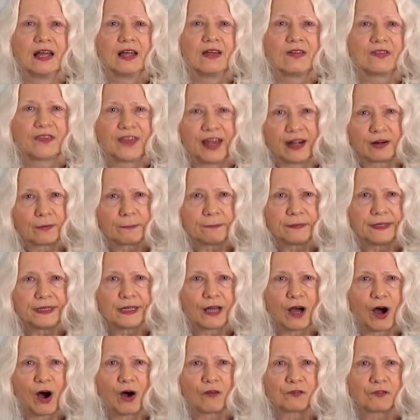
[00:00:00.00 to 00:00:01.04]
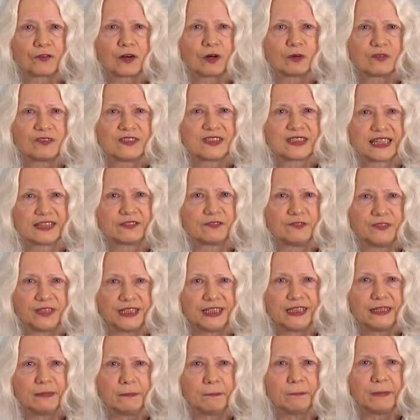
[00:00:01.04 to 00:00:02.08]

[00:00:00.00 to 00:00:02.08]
Therapy of VZV